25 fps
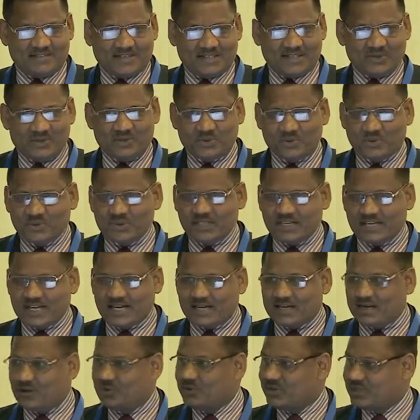when you do the
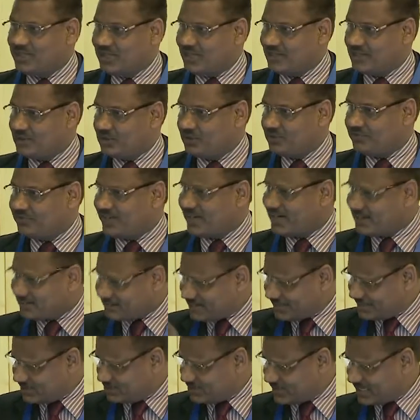accounting, you will
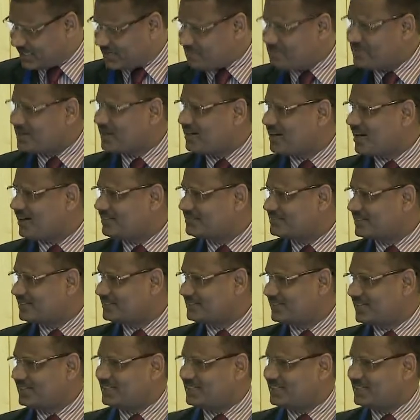find that you end up in losses.